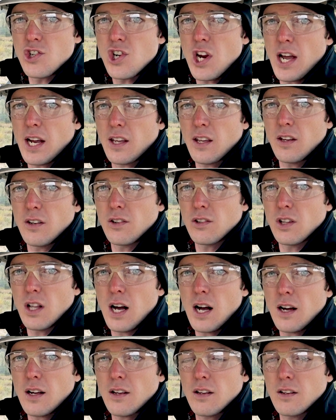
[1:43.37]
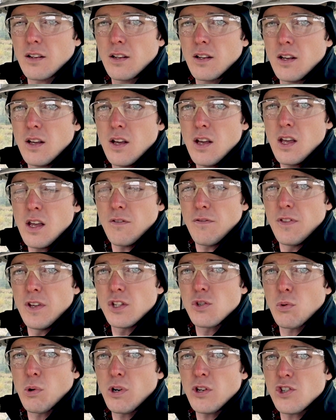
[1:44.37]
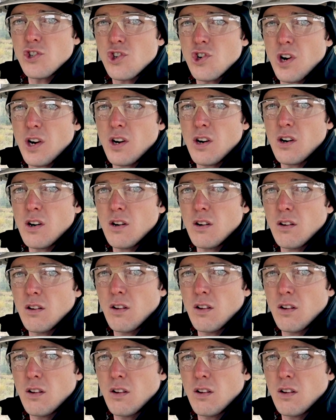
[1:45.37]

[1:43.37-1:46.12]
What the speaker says: check interlock. If this one is triggered,